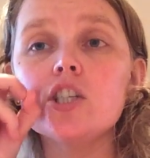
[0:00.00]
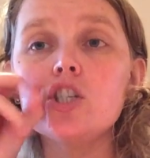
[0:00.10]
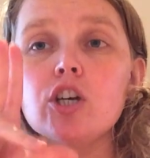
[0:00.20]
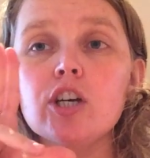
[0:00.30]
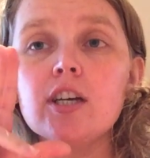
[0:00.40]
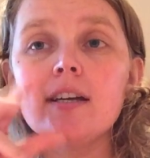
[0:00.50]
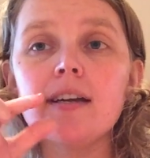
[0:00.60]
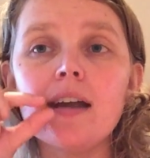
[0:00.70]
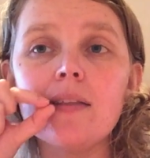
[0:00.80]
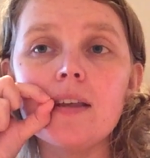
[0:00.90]
D.
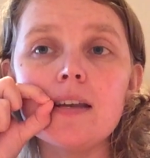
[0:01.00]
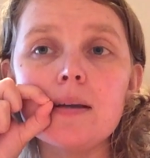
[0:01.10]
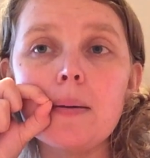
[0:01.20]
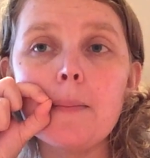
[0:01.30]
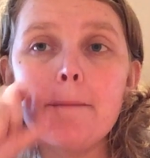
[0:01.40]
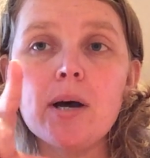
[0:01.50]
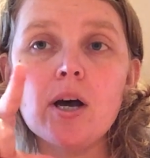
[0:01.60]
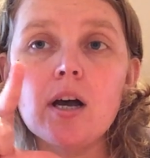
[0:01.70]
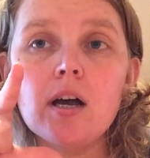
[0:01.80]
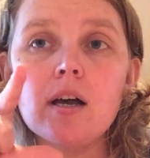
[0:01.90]
And then p.
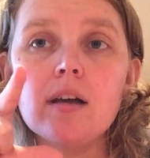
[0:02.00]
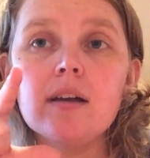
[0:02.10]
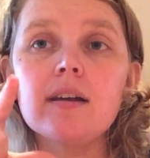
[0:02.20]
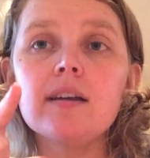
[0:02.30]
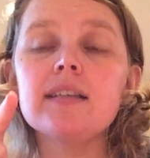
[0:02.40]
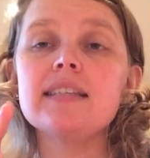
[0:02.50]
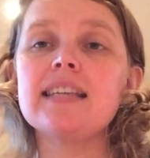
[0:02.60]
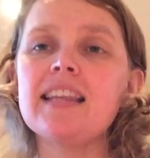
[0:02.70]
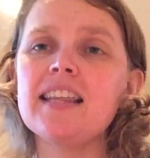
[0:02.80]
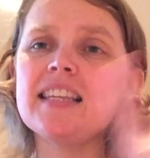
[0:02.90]

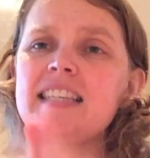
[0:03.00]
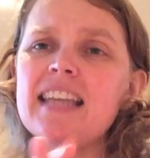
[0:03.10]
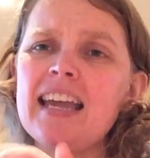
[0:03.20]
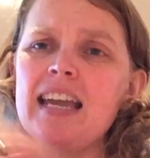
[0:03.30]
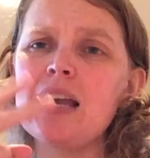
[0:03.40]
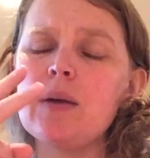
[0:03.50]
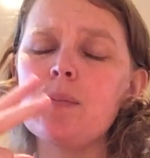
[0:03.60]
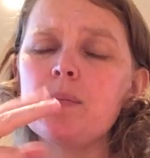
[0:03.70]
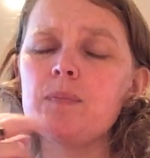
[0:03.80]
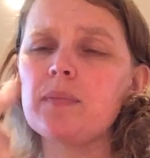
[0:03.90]
So they're the
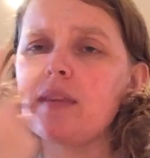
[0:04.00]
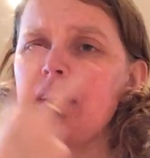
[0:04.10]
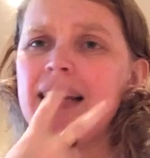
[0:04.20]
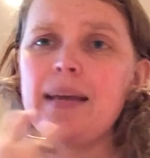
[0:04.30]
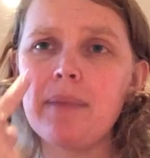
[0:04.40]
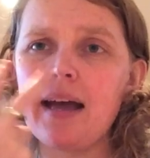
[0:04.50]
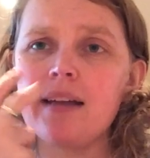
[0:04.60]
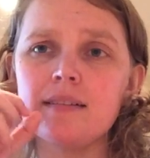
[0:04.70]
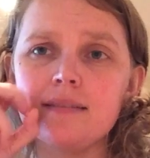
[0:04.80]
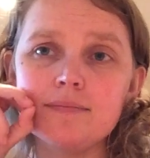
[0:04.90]
same lip
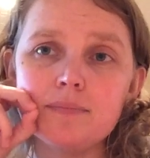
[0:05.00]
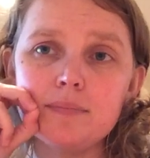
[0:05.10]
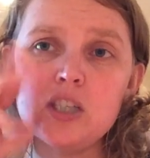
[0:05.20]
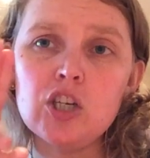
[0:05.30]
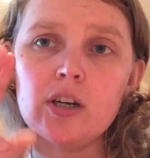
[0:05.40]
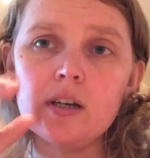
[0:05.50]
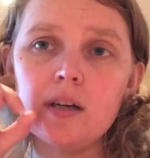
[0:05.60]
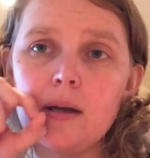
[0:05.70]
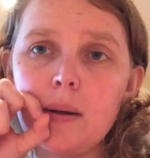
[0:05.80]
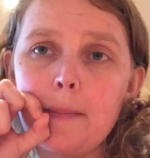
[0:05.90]
pattern. D.
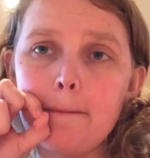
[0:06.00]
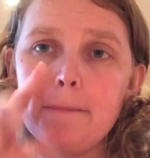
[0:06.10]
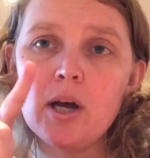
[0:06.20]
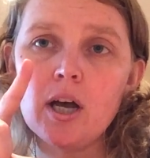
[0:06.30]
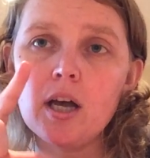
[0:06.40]
P.